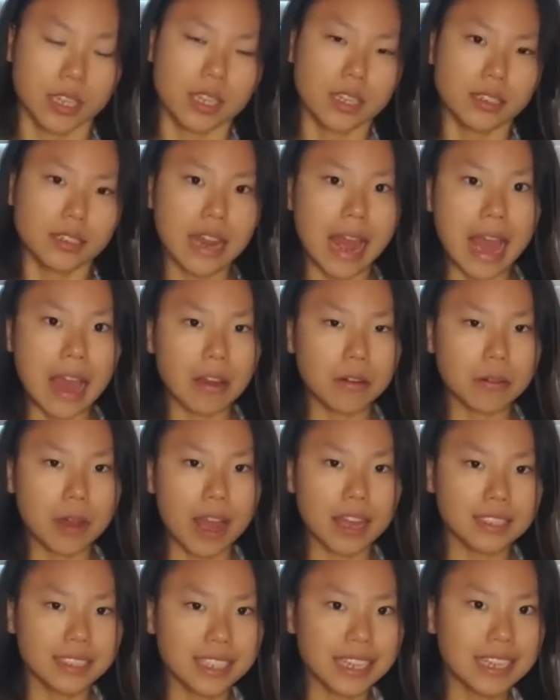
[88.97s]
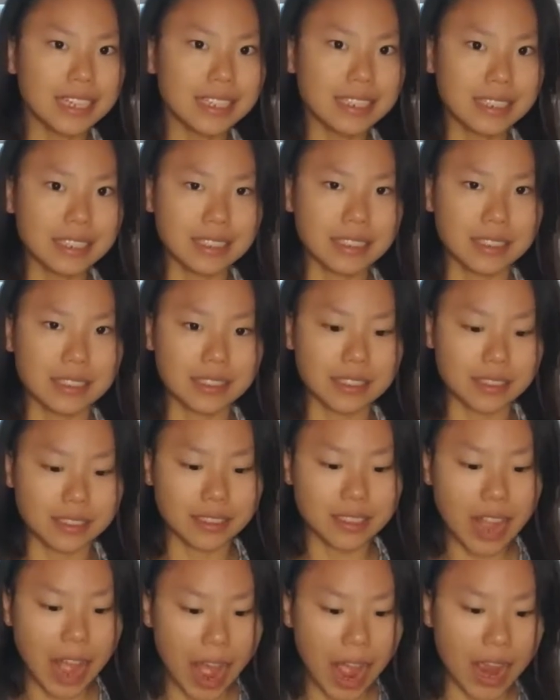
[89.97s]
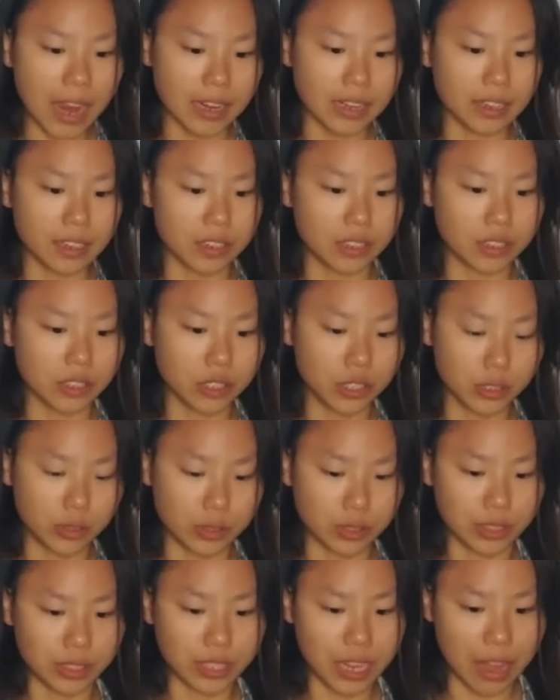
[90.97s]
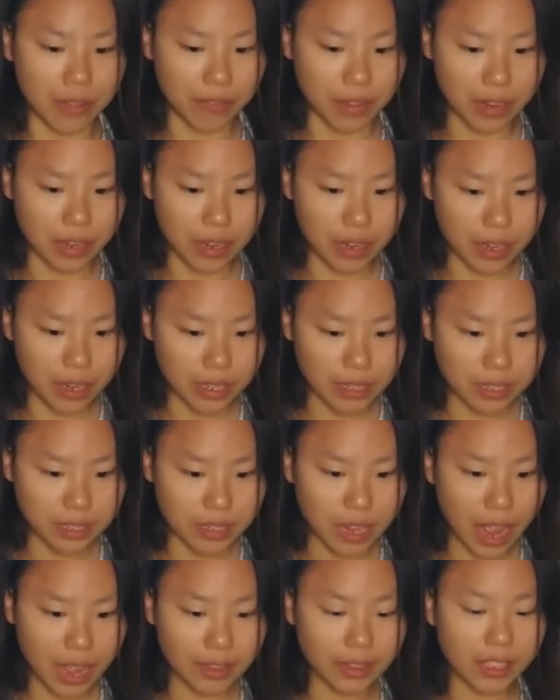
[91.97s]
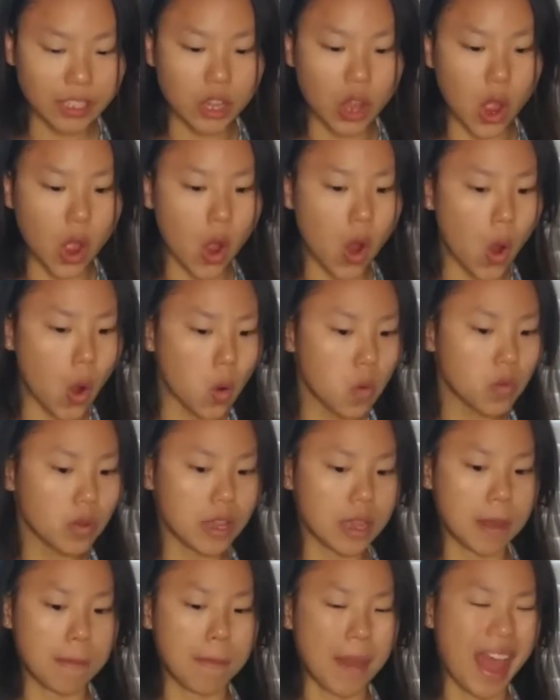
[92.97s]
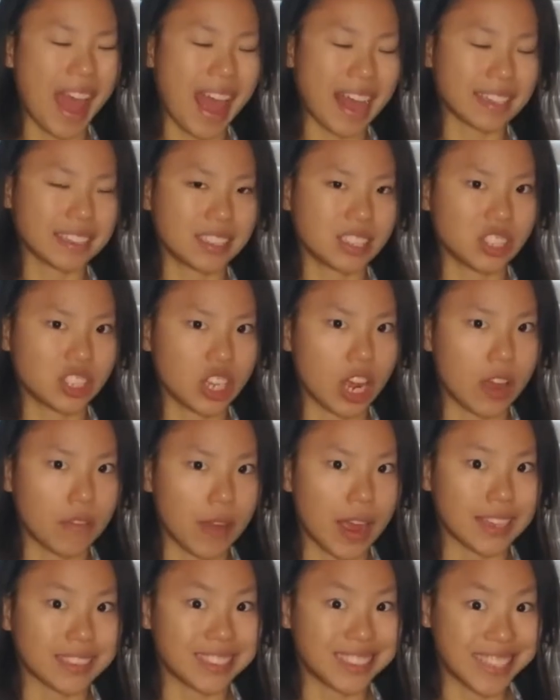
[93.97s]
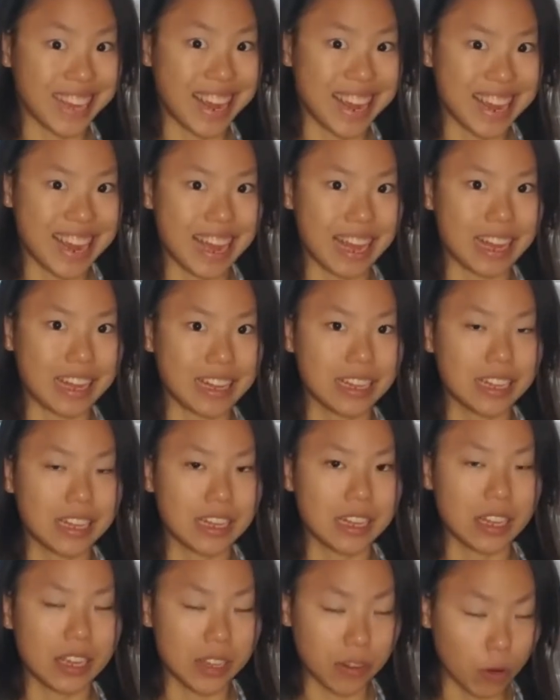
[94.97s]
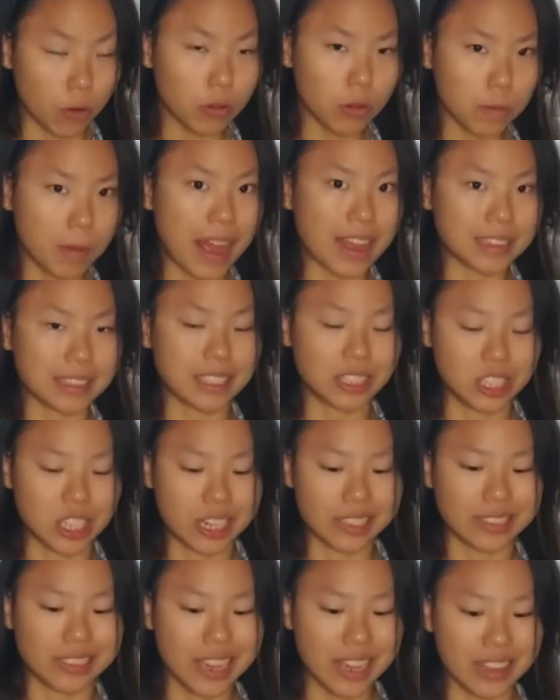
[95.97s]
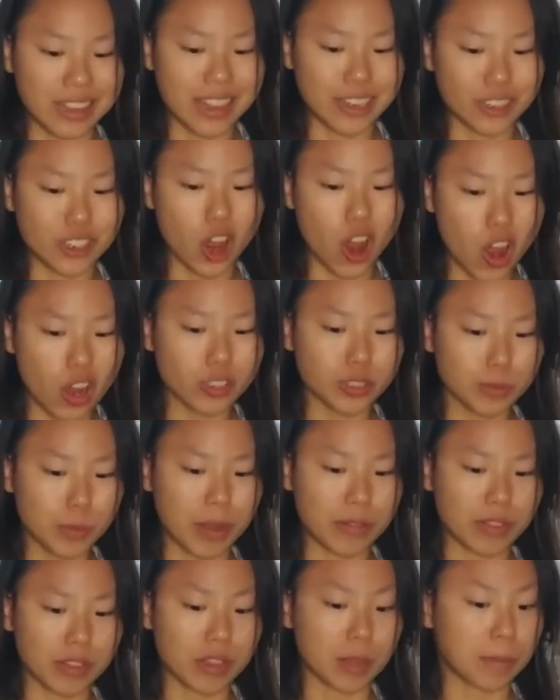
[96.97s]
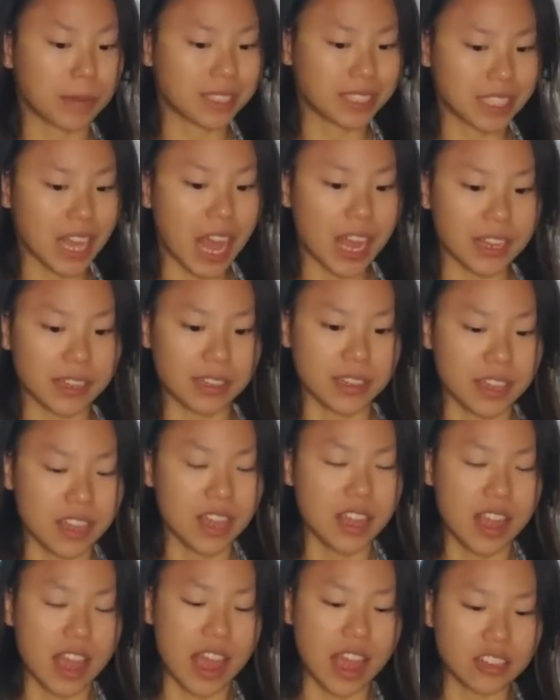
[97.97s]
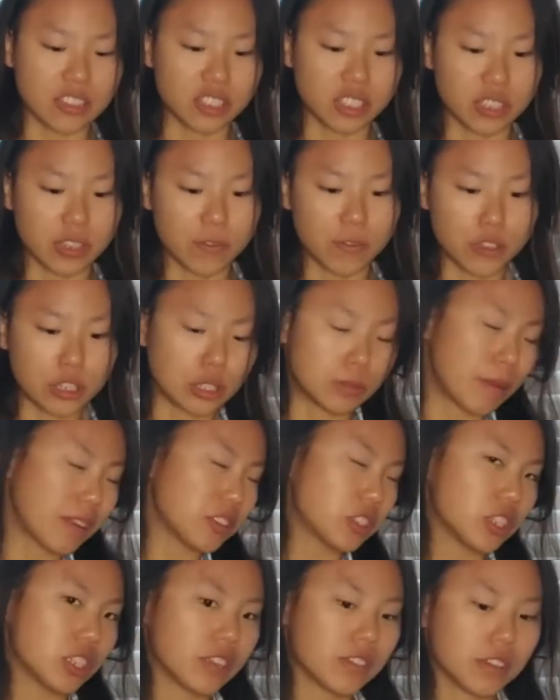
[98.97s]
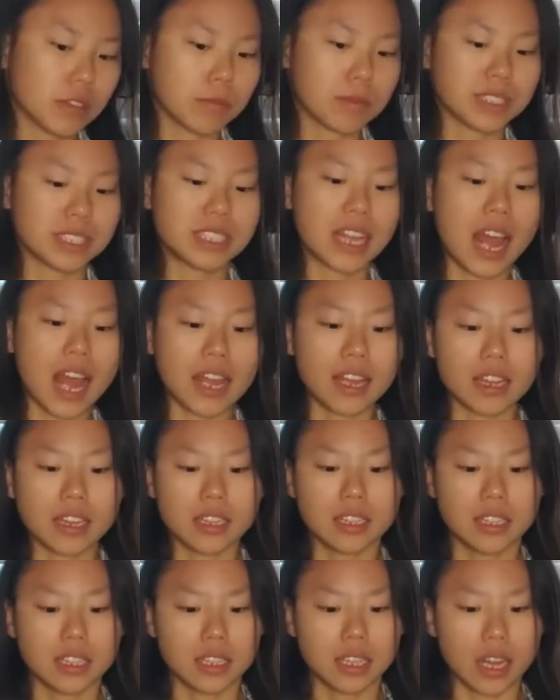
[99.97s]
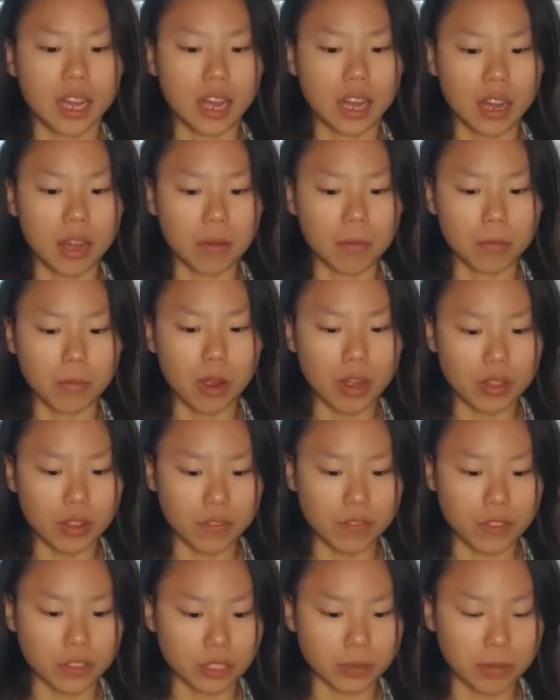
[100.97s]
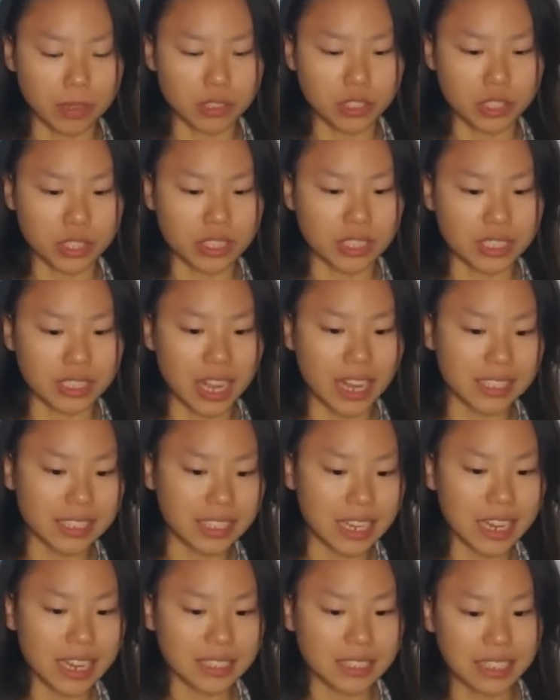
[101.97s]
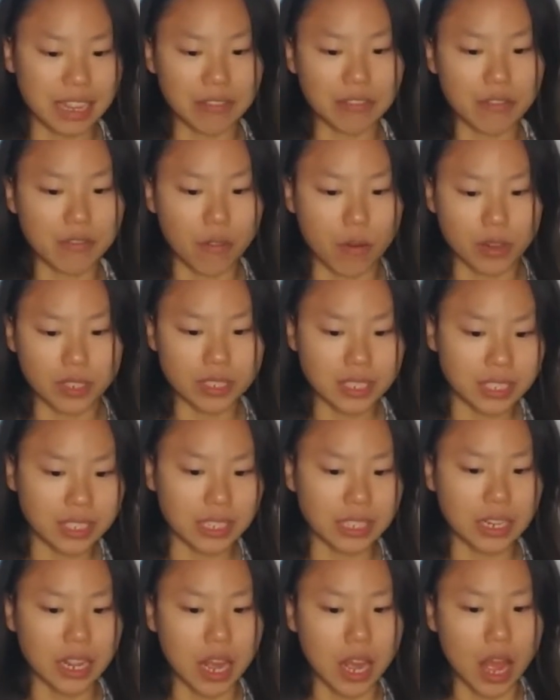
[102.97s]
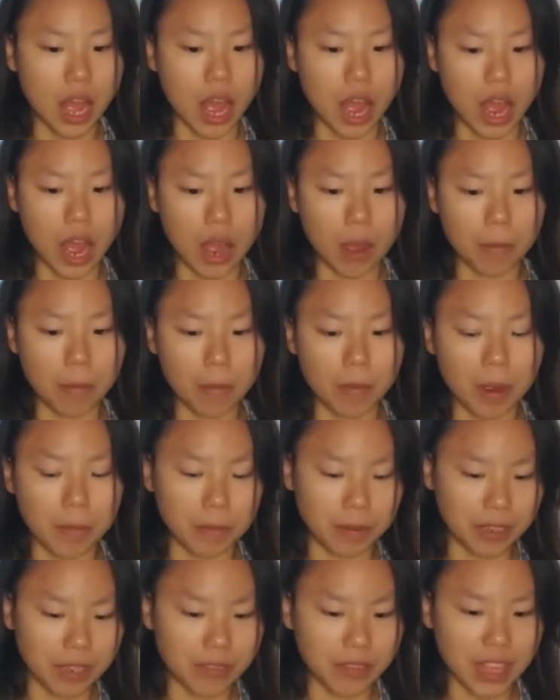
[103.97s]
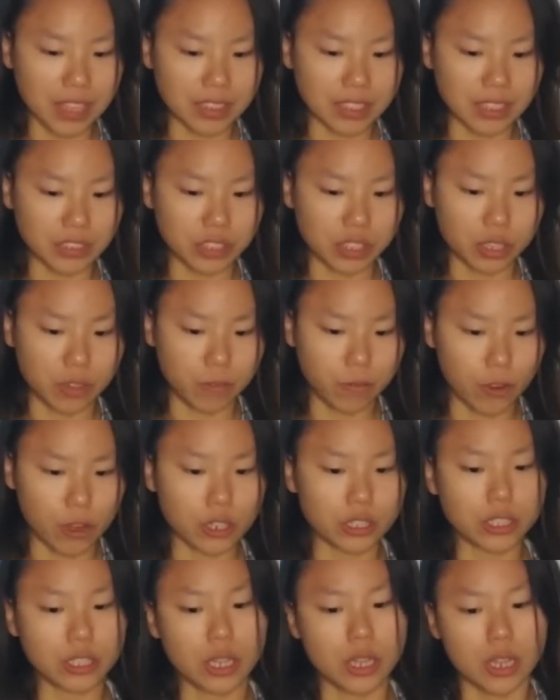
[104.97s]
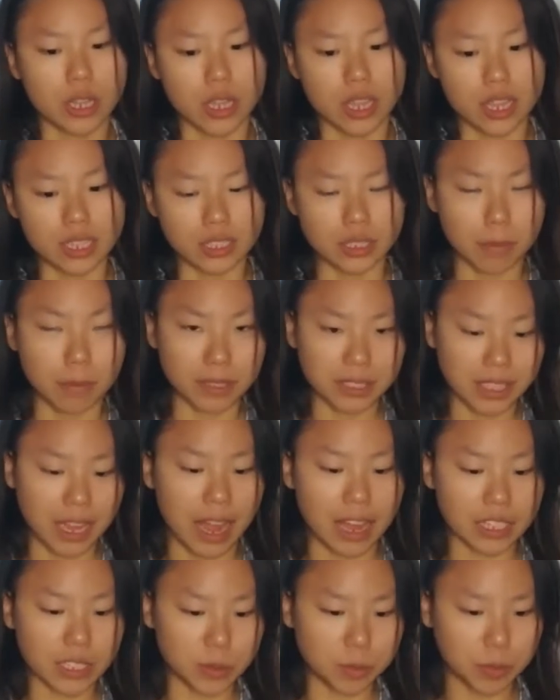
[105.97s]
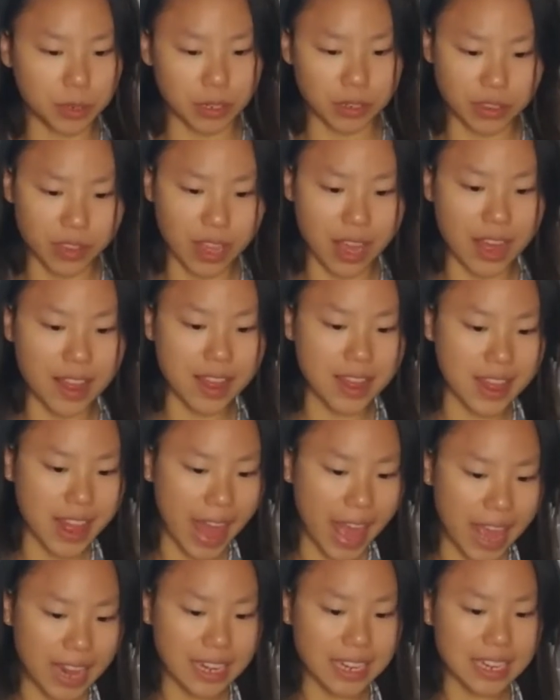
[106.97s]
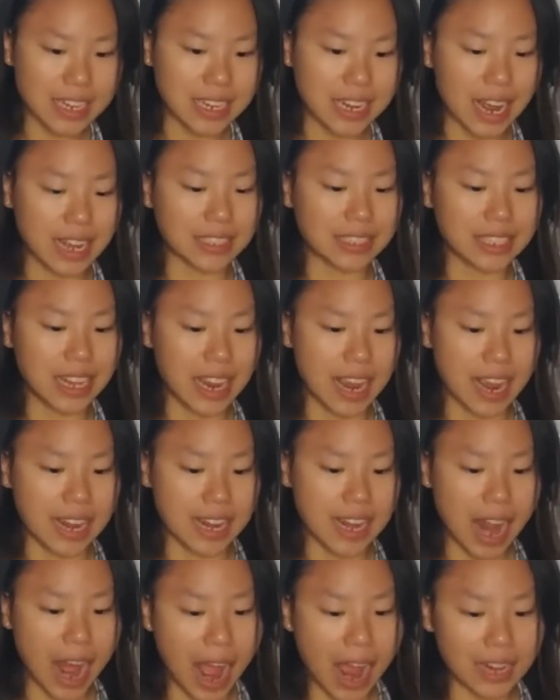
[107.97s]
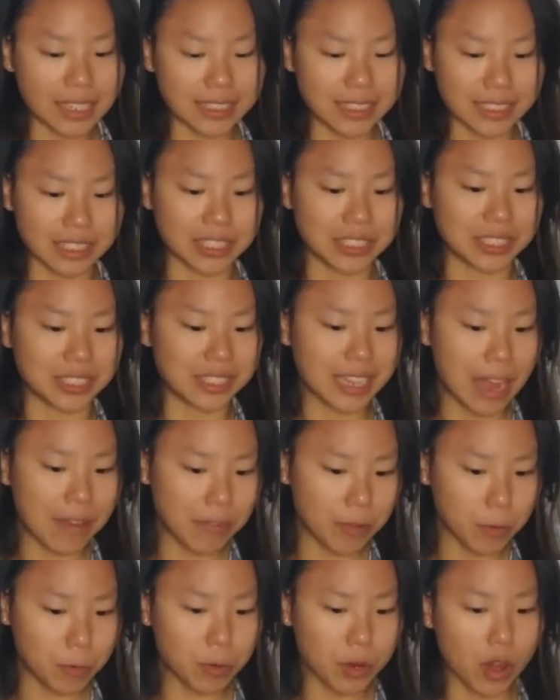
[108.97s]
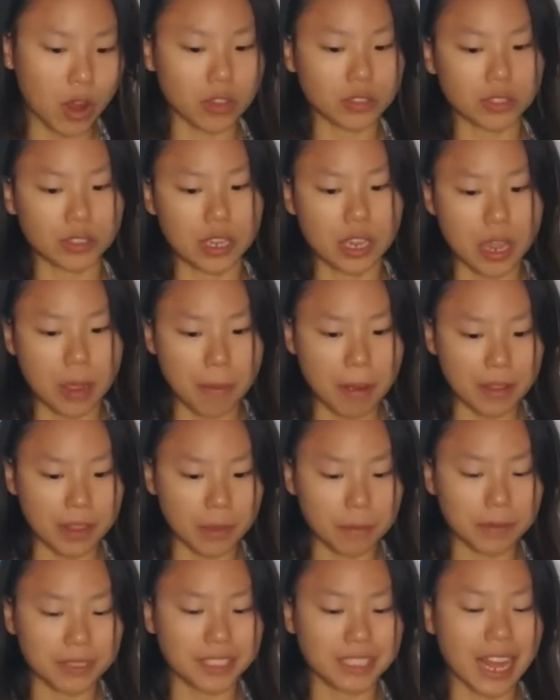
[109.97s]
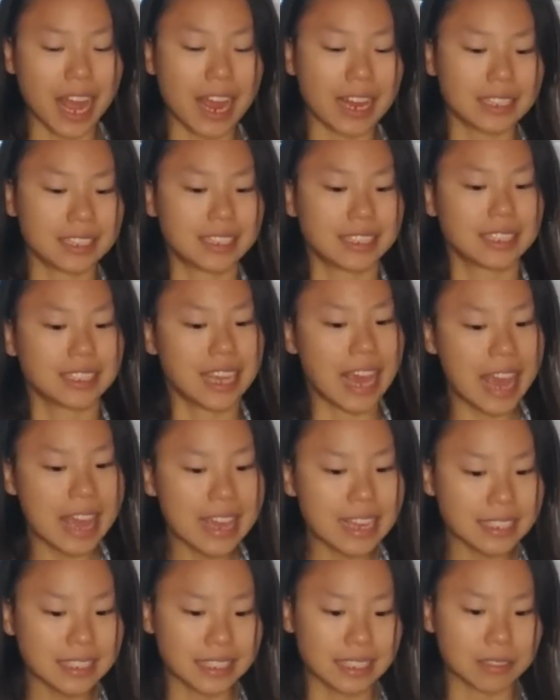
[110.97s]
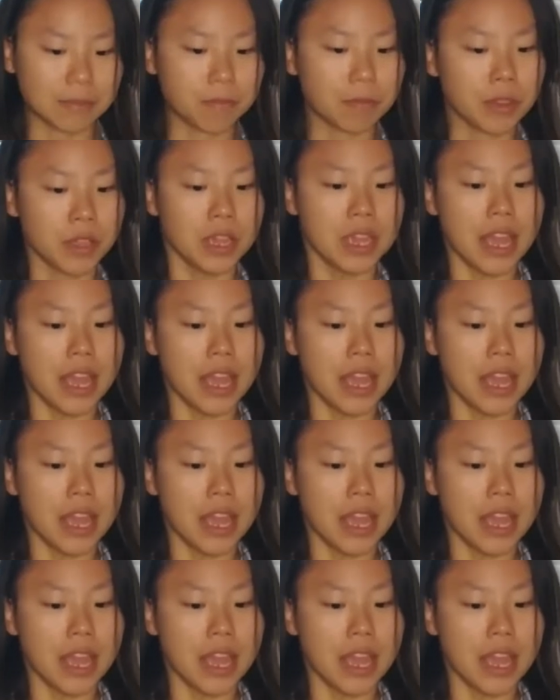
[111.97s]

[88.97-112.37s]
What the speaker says: Now, Isaiah 2 through 7 is not the only passage in Isaiah that talks about the Messiah. Actually, the first mention of the Messiah, one of the first mention is Isaiah 7:14. I believe that's actually the first, is the Messiah's birth. Then in Isaiah 9:6 through 7, we also hear about the Messiah's character.